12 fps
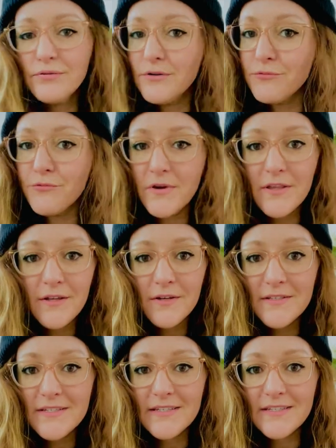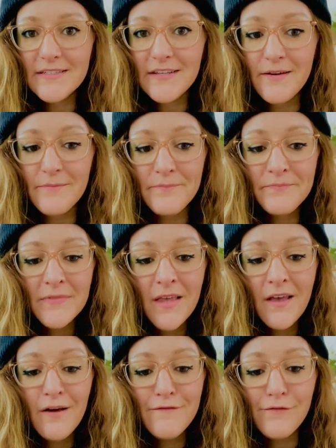really good system
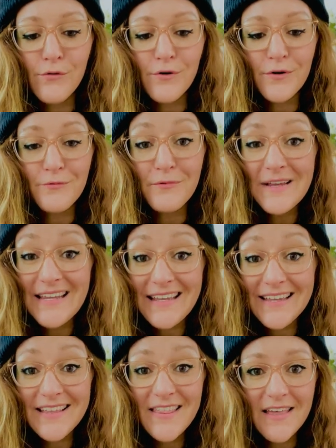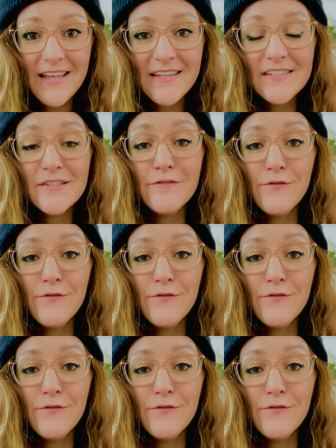for reading things,